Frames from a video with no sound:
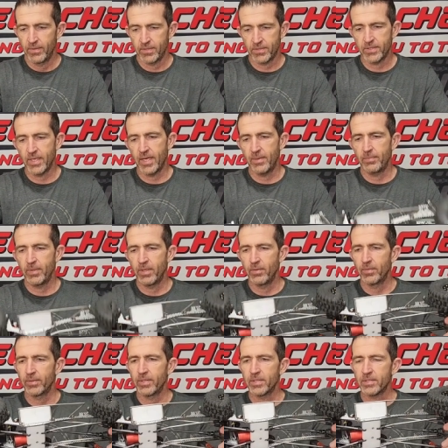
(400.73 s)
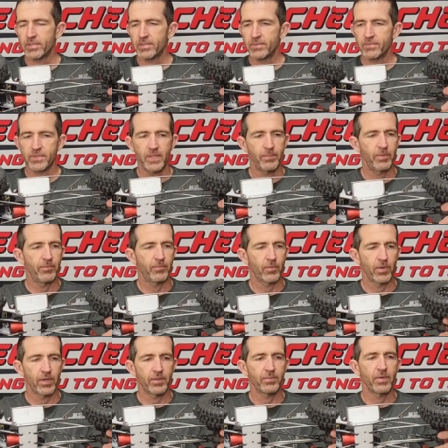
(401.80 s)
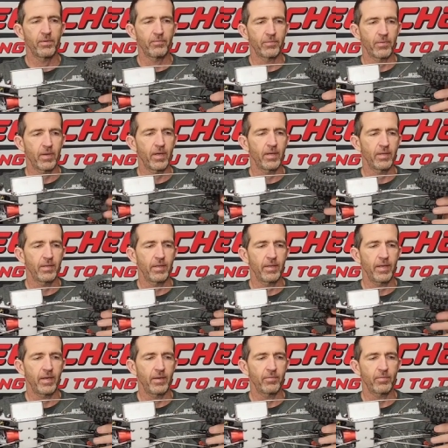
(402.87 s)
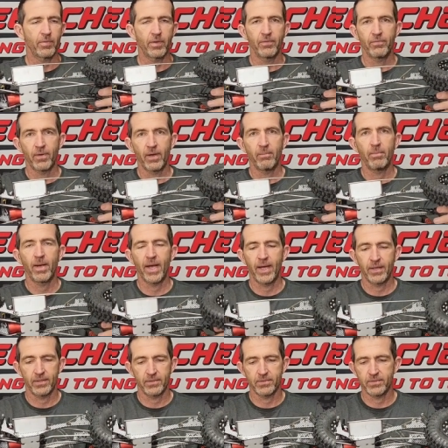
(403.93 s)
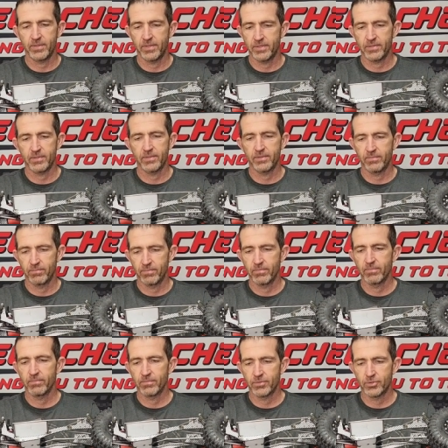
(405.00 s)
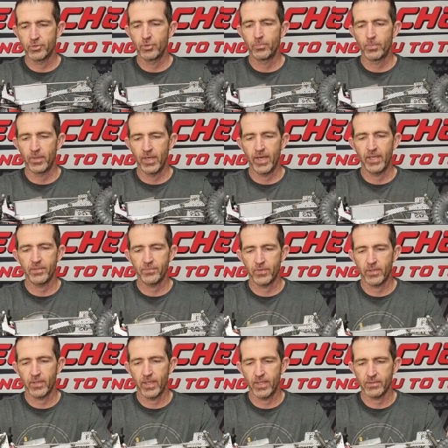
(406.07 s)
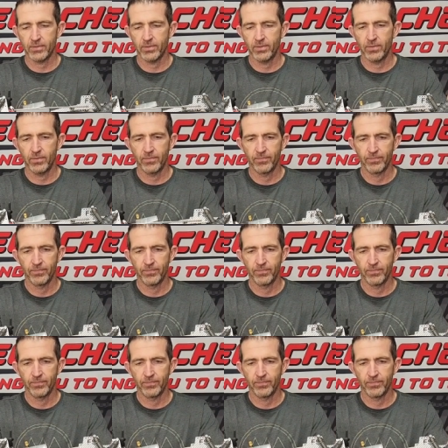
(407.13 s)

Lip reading: setup here with this CP43 front and AR45 back is super nice for class 2.